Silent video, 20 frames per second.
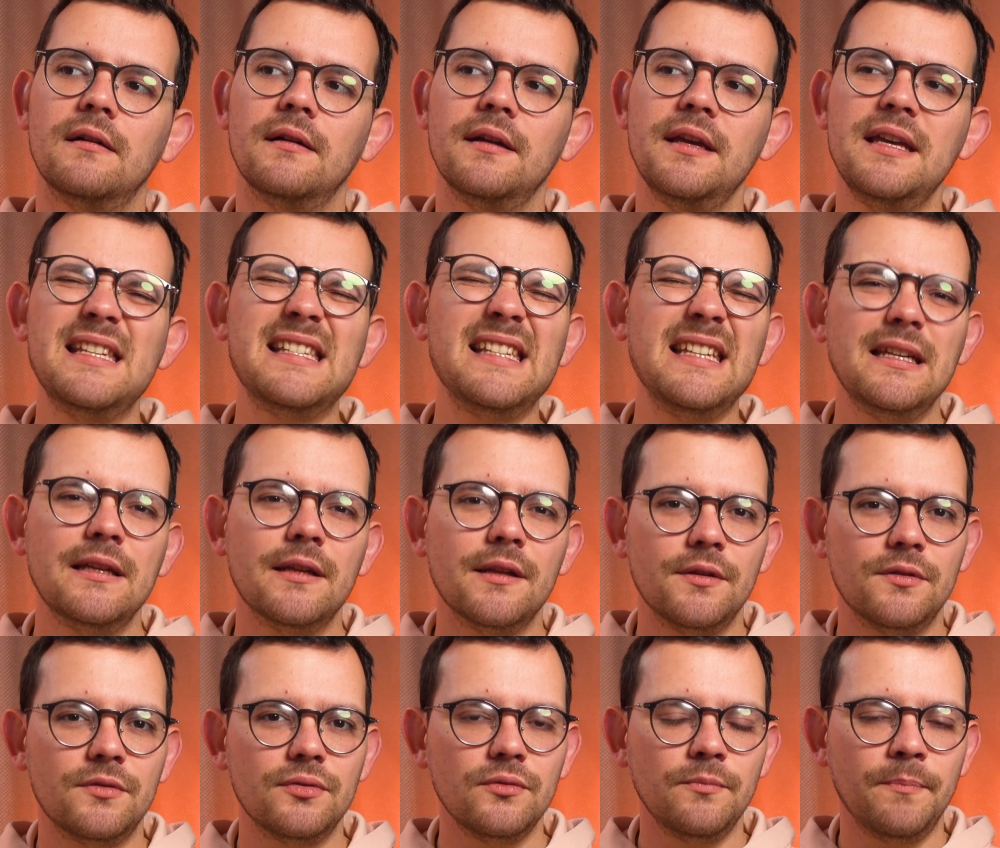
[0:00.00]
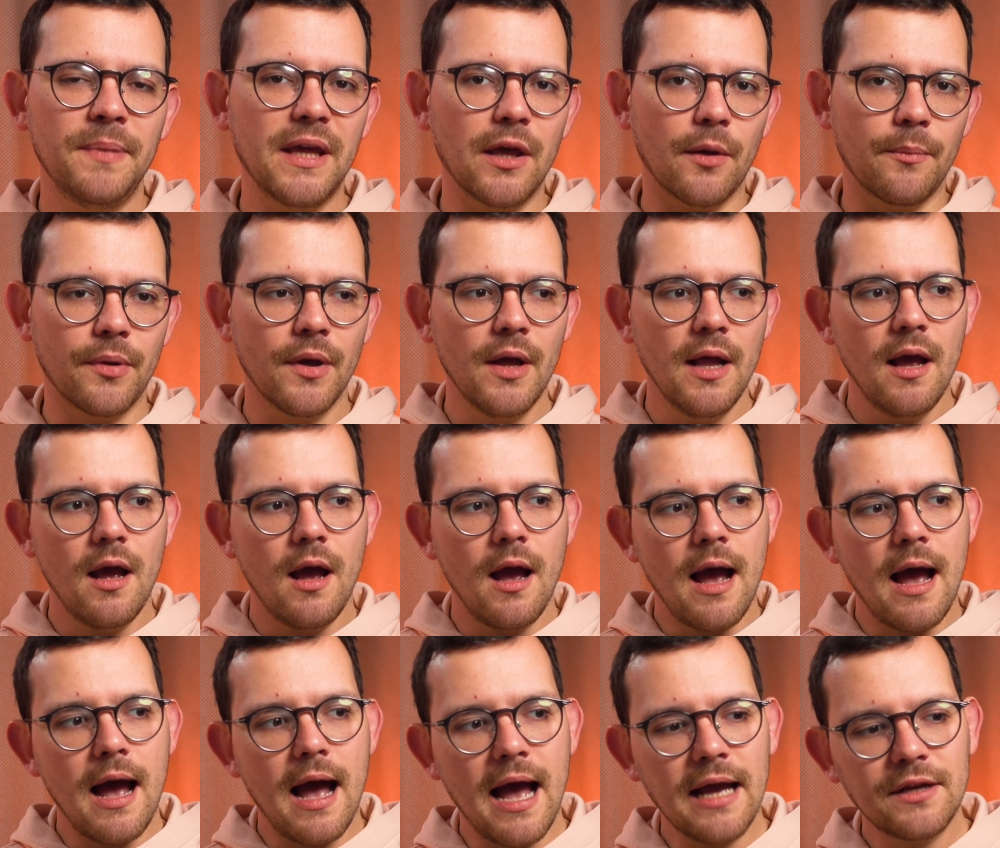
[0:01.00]
easy to pick up.
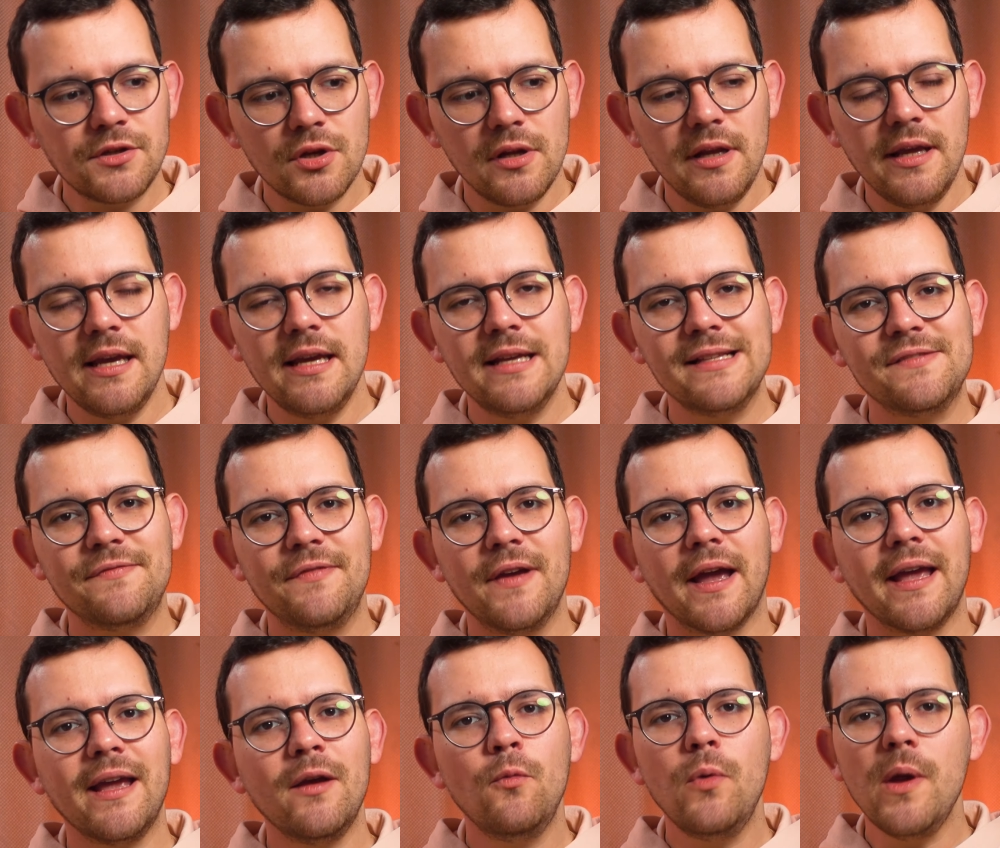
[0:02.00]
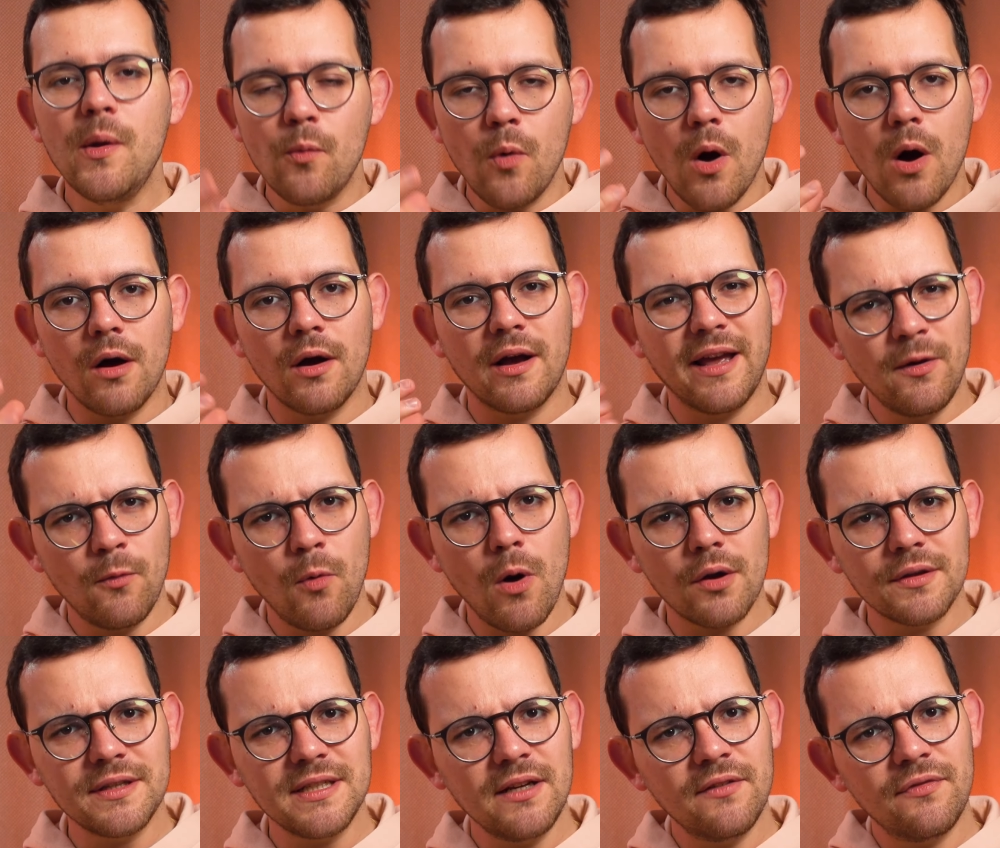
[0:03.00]
Actually, it's very
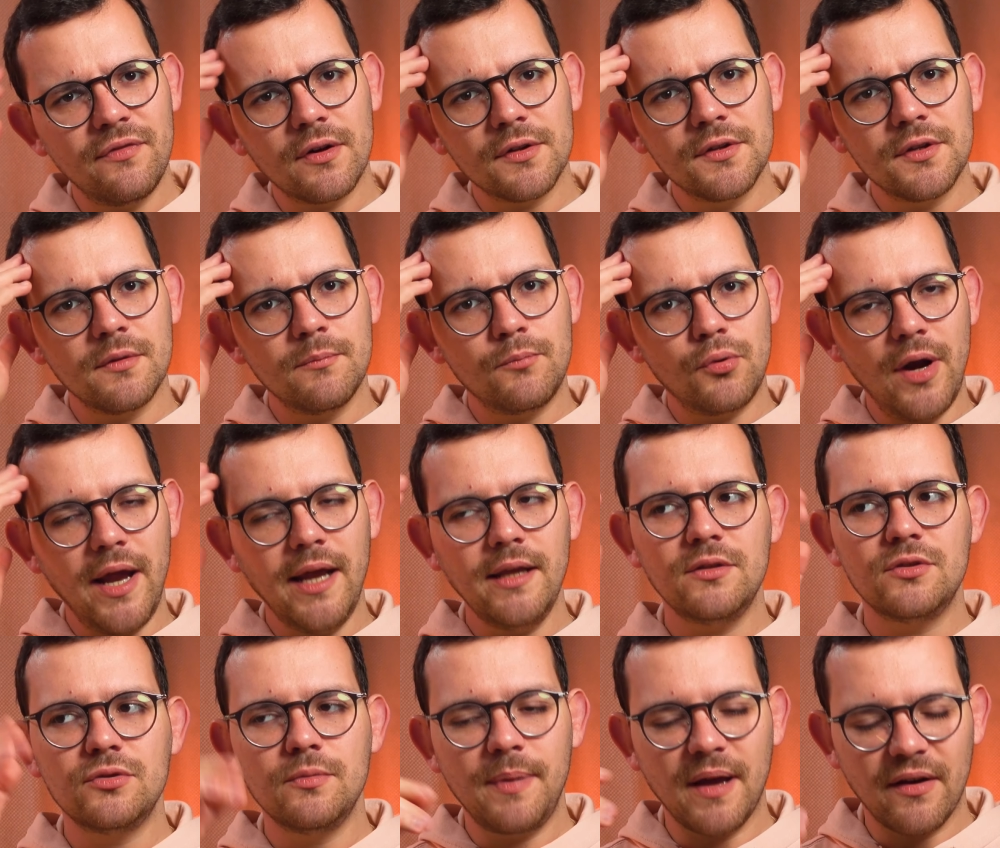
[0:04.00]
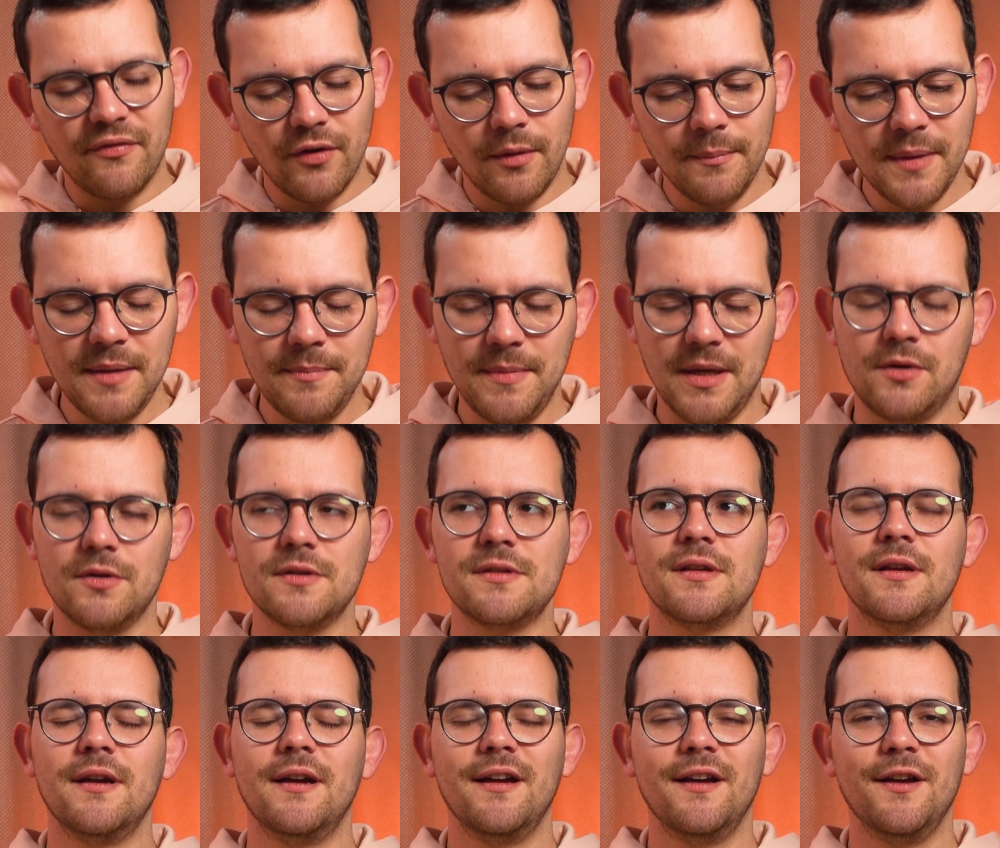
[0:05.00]
rewarding for the brain to perform it,
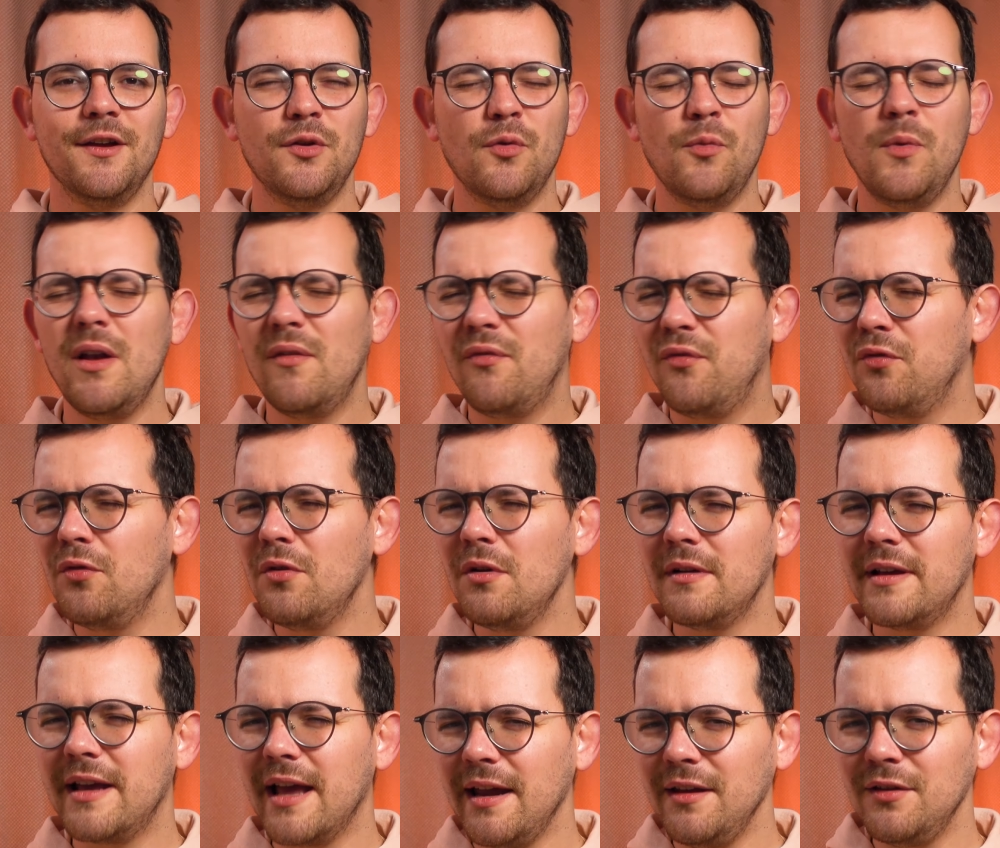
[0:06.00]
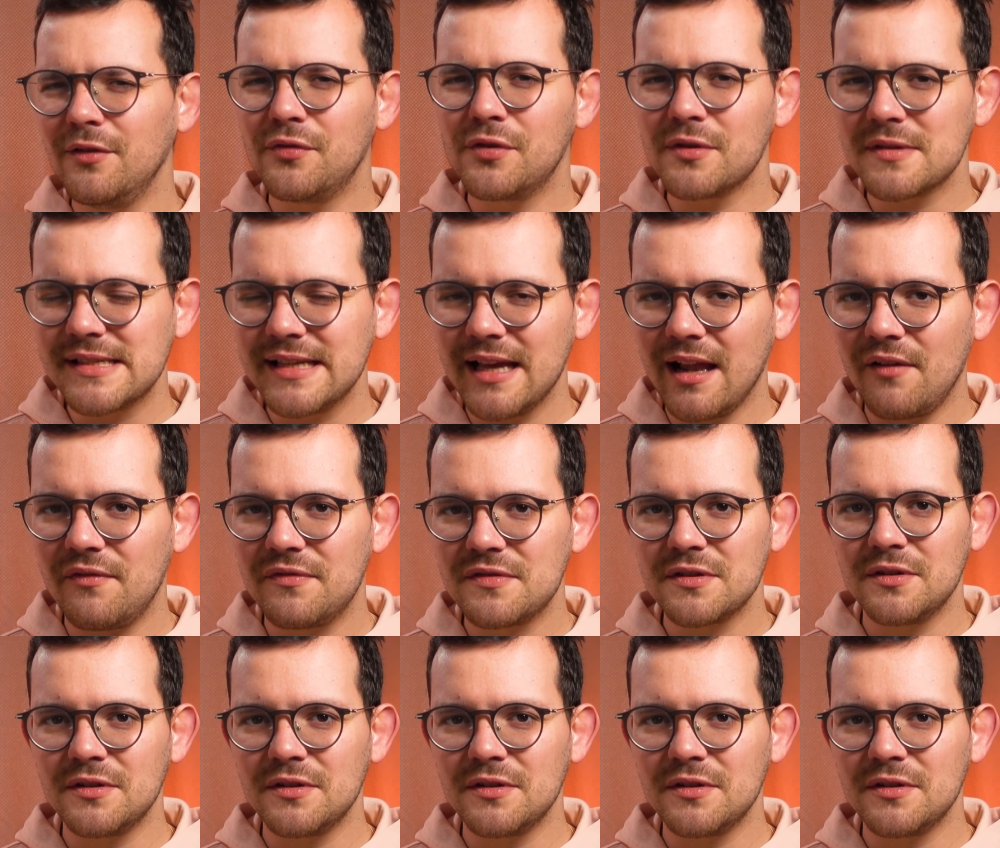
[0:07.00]
because you will fool kind of yourself.